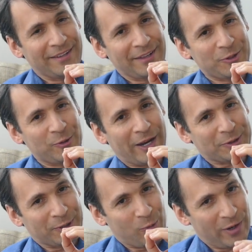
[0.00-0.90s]
that you
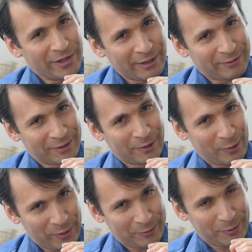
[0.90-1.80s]
actually wanted it to
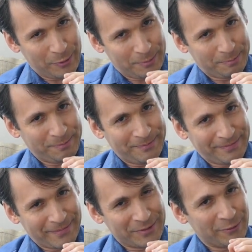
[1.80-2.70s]
go into.
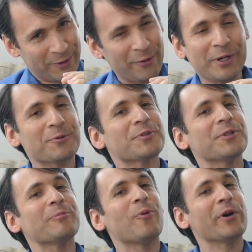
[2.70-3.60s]
It's a very
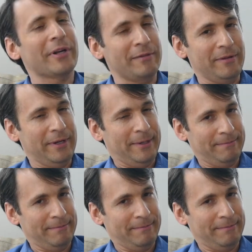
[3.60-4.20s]
interesting point, I think.